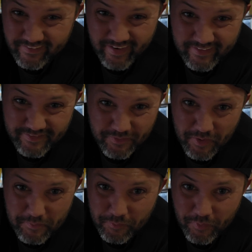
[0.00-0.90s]

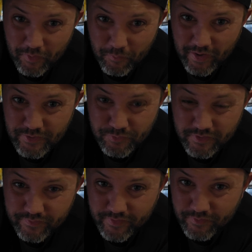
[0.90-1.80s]
I mean, why
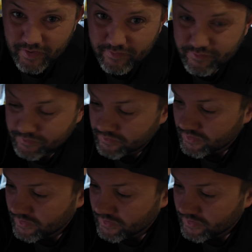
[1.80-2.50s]
drill if I don't have to?